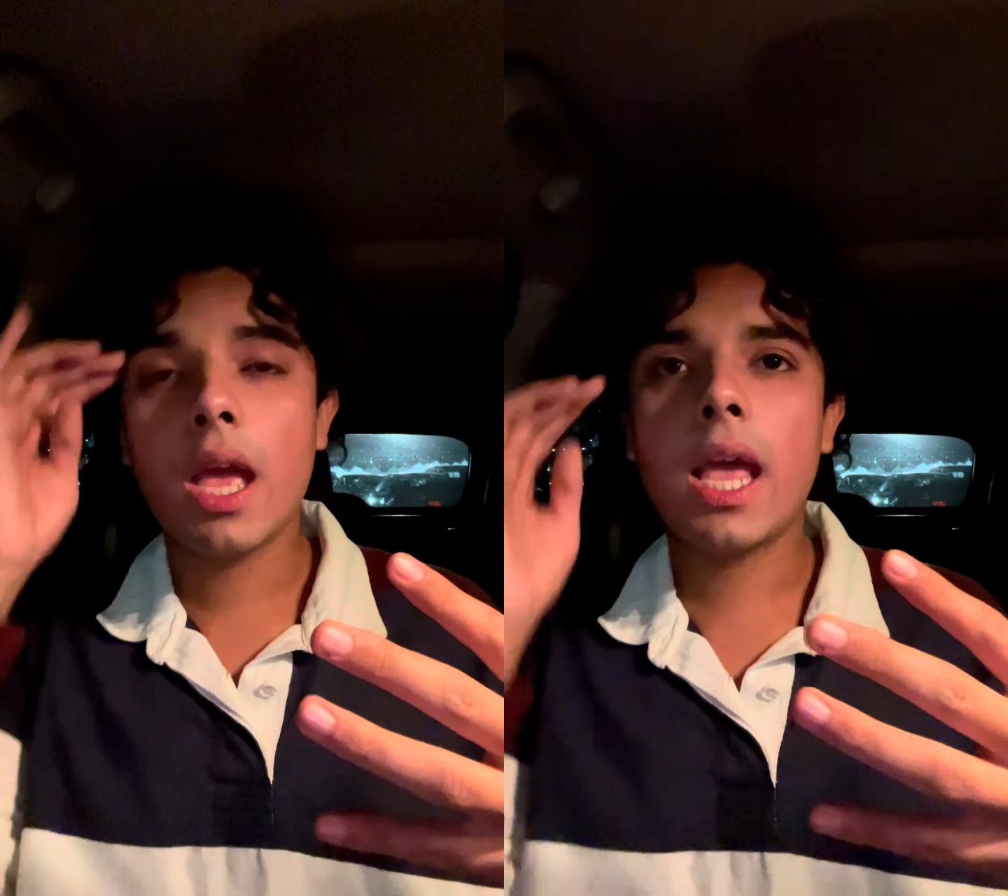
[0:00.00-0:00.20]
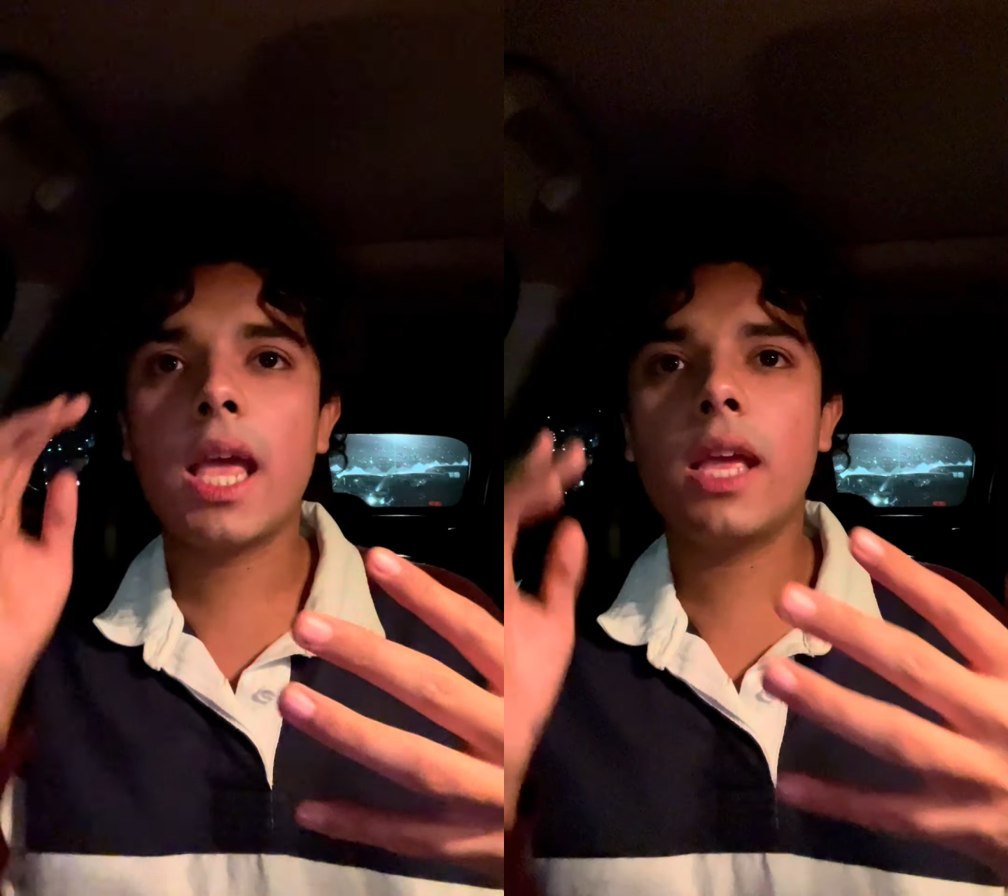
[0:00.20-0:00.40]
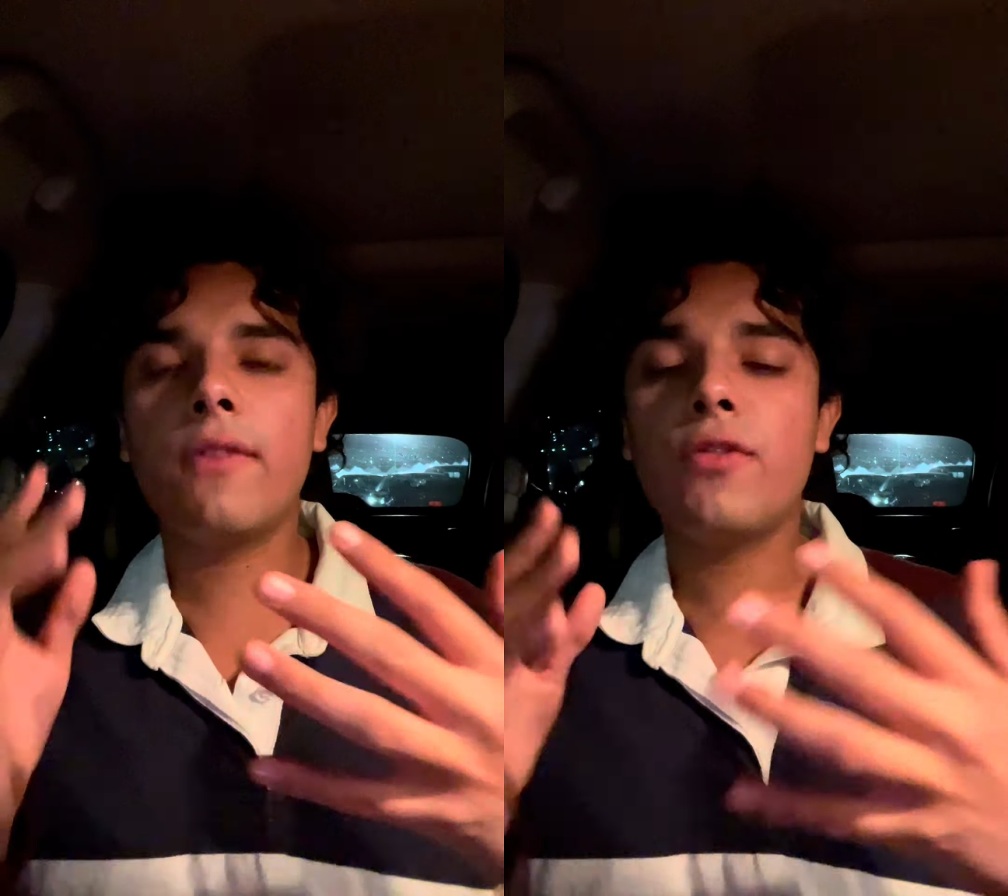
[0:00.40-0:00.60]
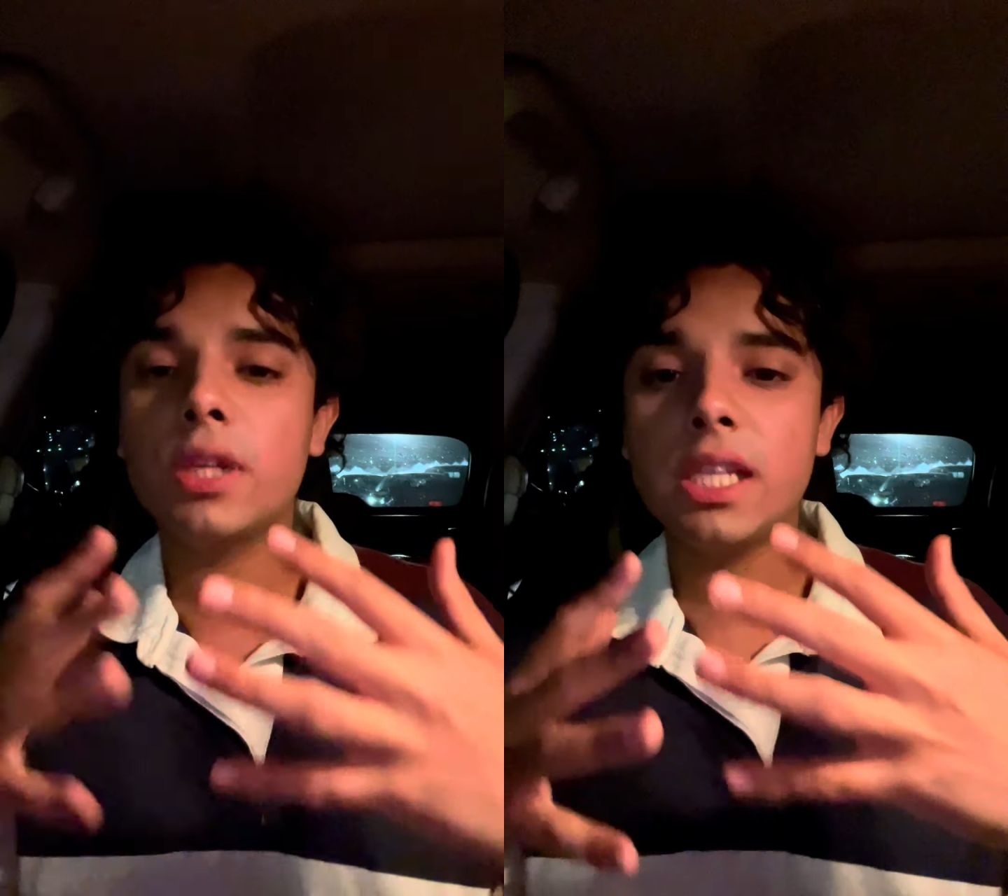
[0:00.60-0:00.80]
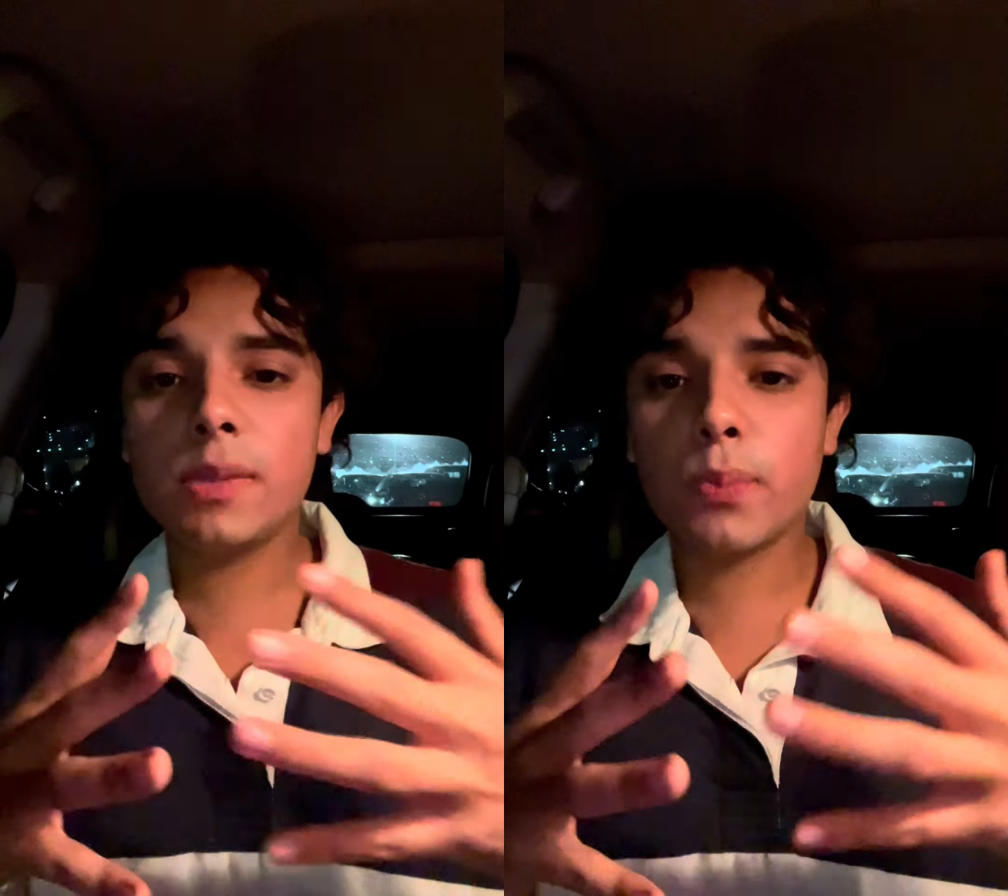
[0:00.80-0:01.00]
For
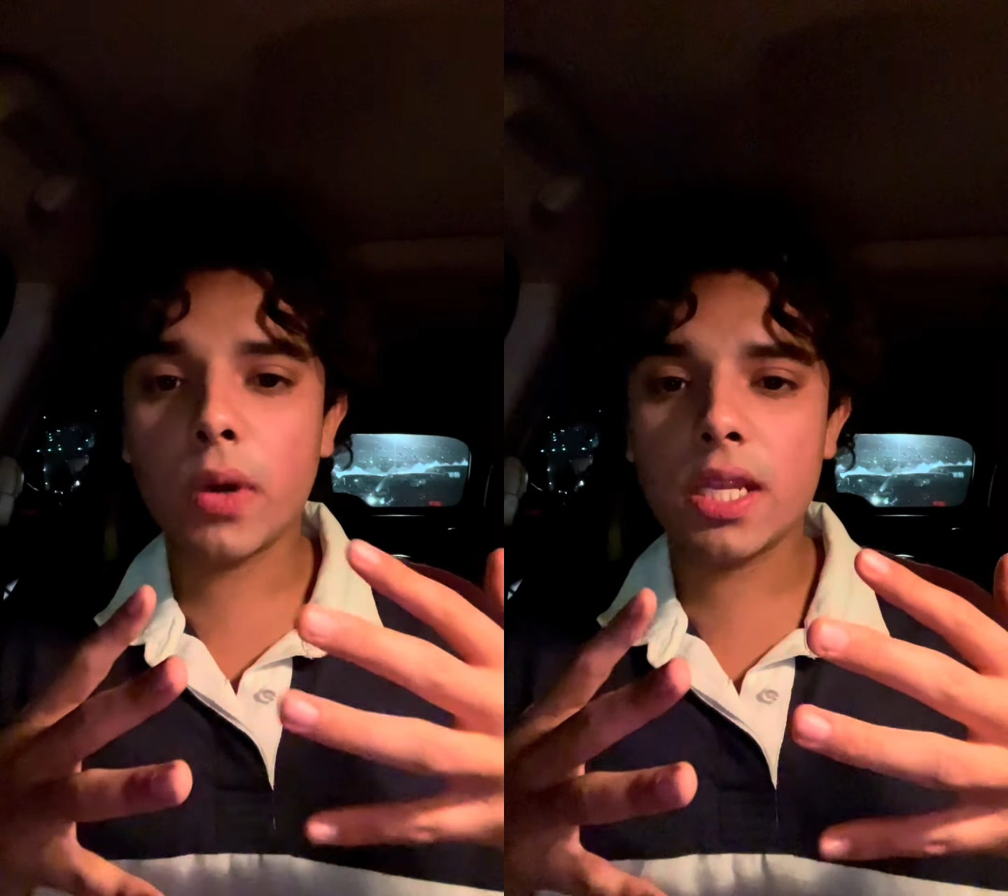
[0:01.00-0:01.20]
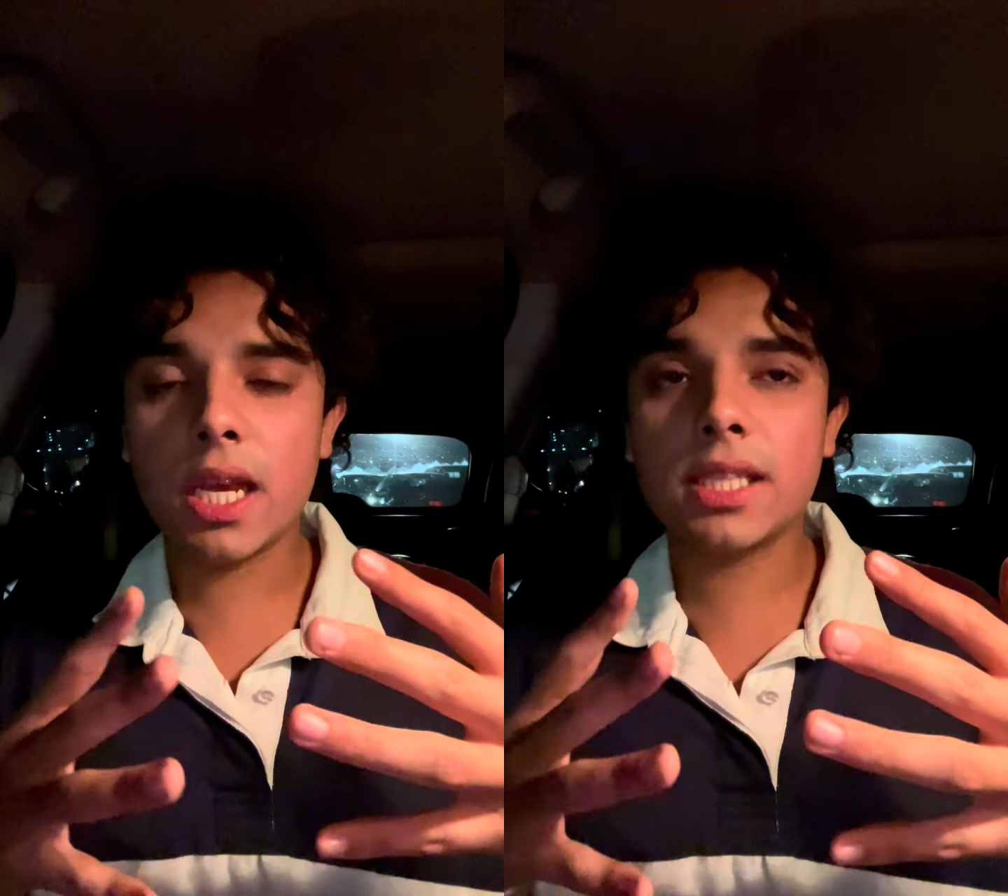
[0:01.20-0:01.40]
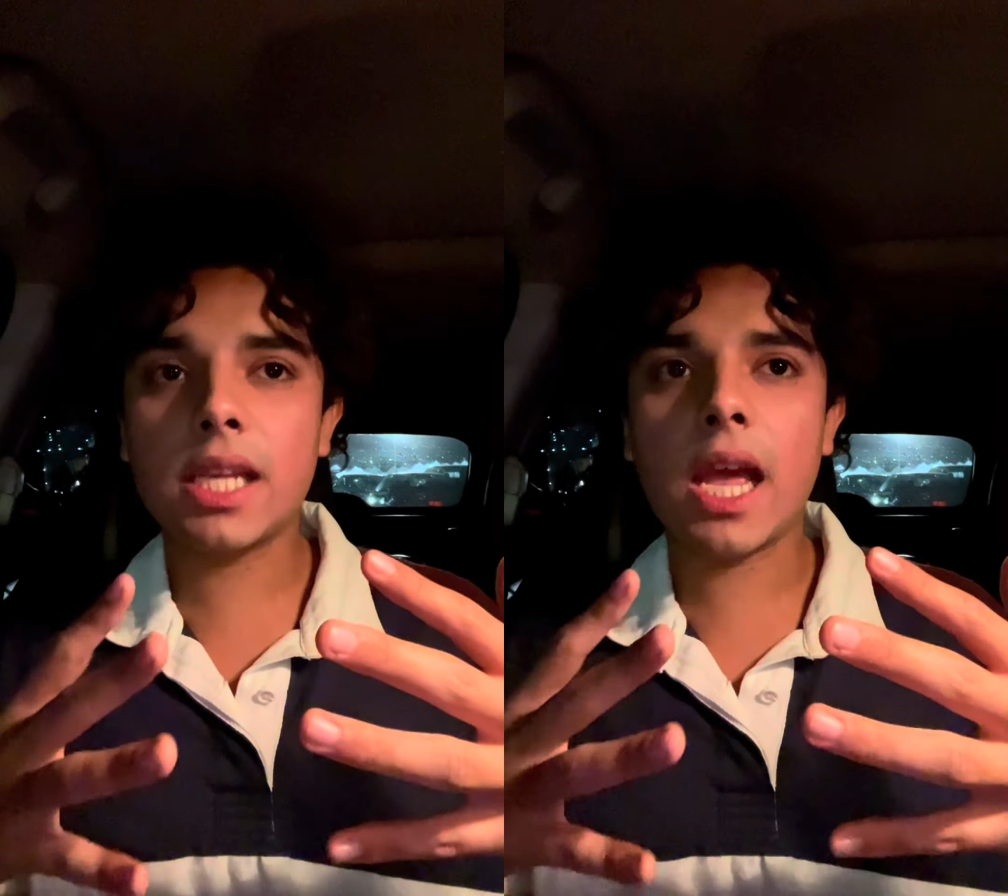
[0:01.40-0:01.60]
this project,